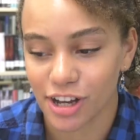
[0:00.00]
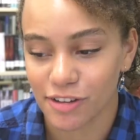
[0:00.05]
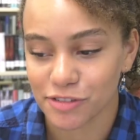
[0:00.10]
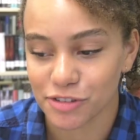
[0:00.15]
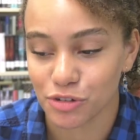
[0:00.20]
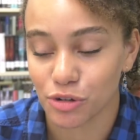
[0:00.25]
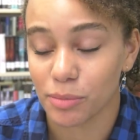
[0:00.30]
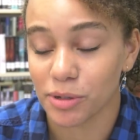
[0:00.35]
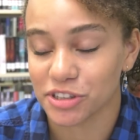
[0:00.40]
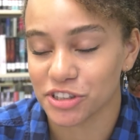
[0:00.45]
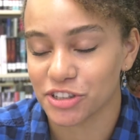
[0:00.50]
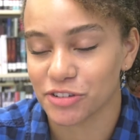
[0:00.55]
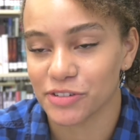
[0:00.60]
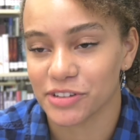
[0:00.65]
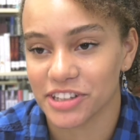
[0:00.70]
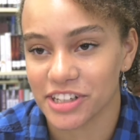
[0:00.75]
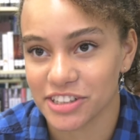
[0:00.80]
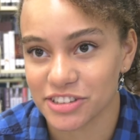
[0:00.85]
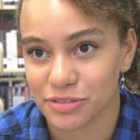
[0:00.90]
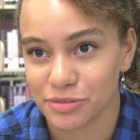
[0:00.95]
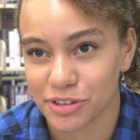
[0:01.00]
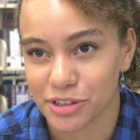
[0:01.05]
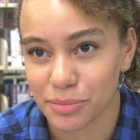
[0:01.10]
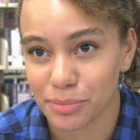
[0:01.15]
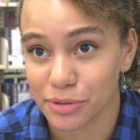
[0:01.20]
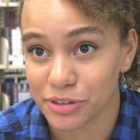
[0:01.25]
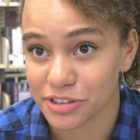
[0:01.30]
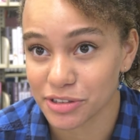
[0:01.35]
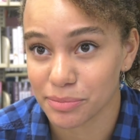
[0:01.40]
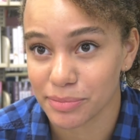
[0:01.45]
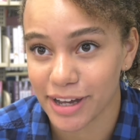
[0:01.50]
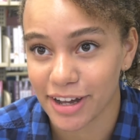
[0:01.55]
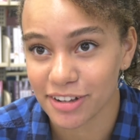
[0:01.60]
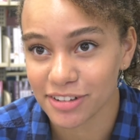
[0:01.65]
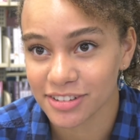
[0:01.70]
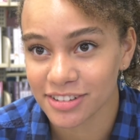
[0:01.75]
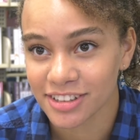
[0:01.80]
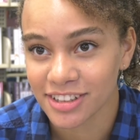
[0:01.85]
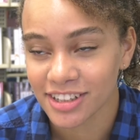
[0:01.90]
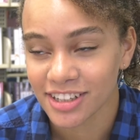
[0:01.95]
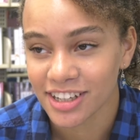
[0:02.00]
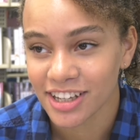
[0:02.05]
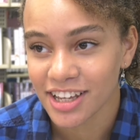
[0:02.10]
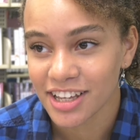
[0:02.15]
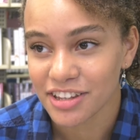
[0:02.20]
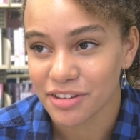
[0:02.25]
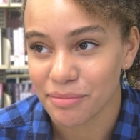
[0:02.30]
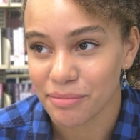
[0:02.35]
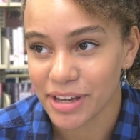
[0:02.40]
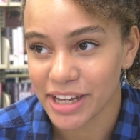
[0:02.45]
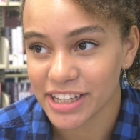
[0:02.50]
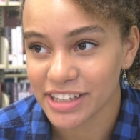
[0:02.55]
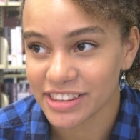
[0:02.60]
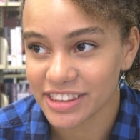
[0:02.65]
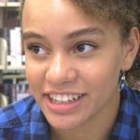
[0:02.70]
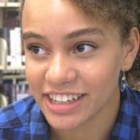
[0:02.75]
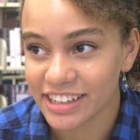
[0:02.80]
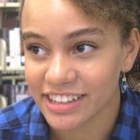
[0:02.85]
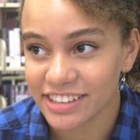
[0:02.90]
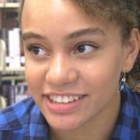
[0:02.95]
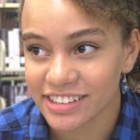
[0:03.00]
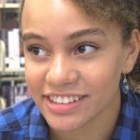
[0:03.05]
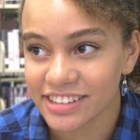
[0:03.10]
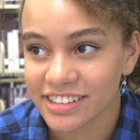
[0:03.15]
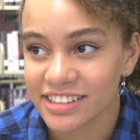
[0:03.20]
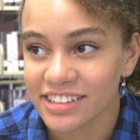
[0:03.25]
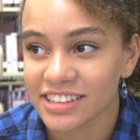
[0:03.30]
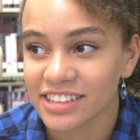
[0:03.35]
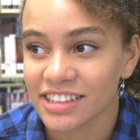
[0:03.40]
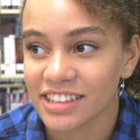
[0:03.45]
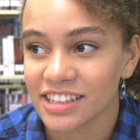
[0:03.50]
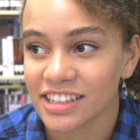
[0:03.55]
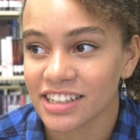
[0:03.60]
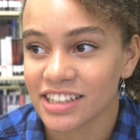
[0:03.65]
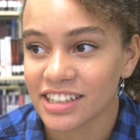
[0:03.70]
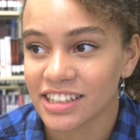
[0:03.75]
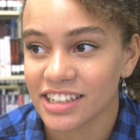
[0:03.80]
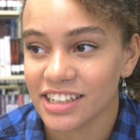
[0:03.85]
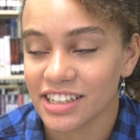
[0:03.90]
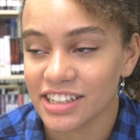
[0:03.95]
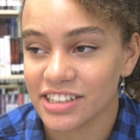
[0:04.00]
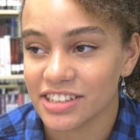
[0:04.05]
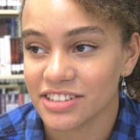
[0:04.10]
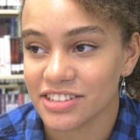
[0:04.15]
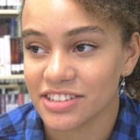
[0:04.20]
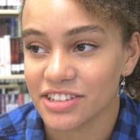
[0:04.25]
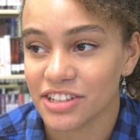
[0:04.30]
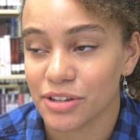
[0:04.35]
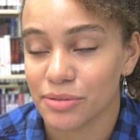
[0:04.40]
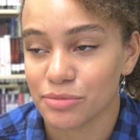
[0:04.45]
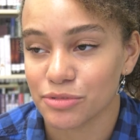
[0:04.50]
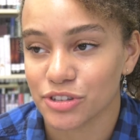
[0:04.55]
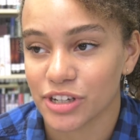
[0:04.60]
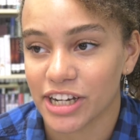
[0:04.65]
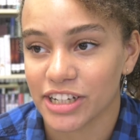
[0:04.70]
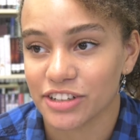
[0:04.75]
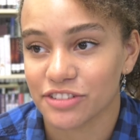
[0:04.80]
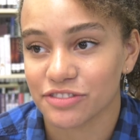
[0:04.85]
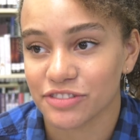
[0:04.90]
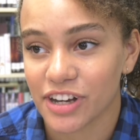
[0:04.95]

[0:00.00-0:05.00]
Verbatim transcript: off into a bunch of different things of what the book's about. The main thing is them trying to